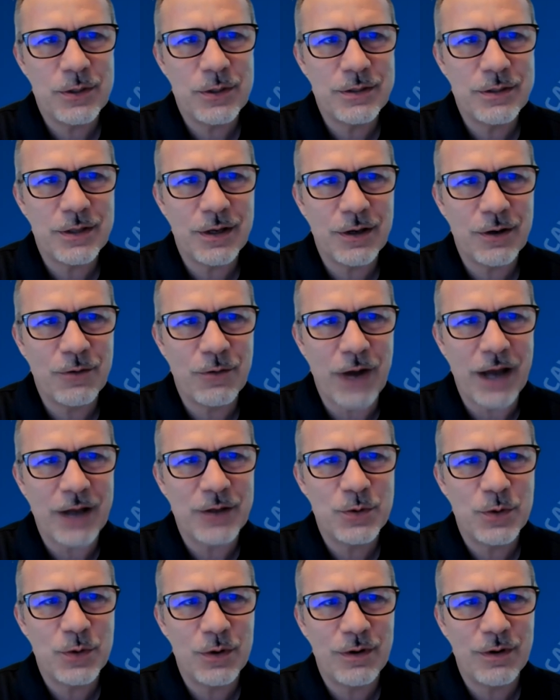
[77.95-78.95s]
She's a
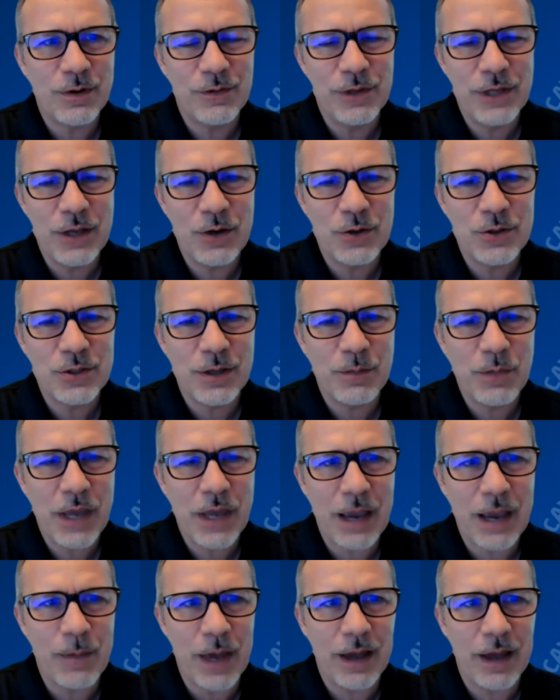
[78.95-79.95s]
graduate of Leadership
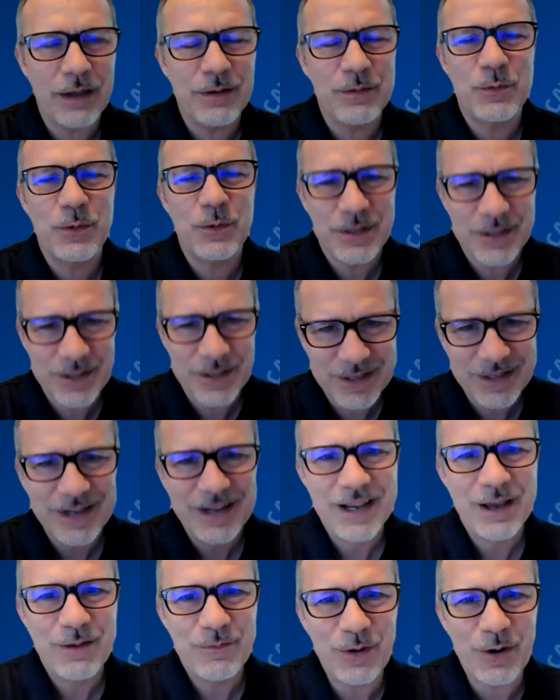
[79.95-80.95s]
Cayman, which
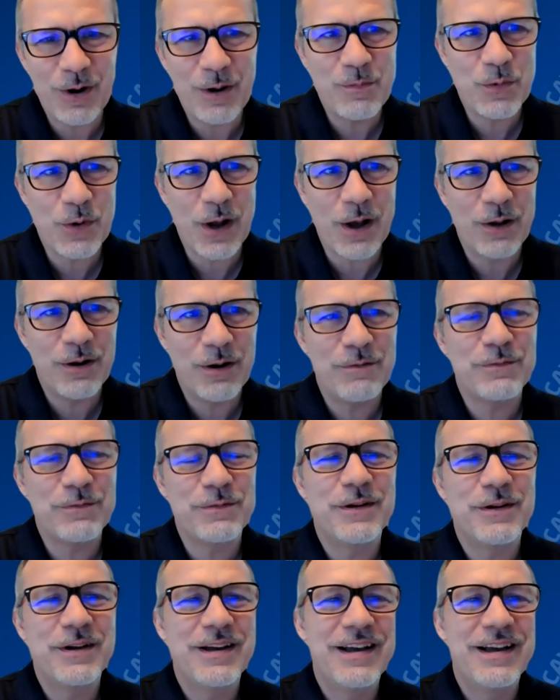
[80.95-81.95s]
I'm very proud
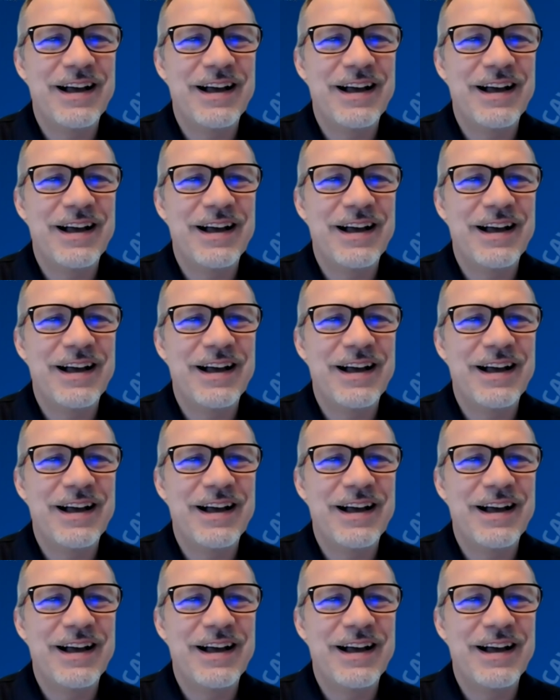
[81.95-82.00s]
of.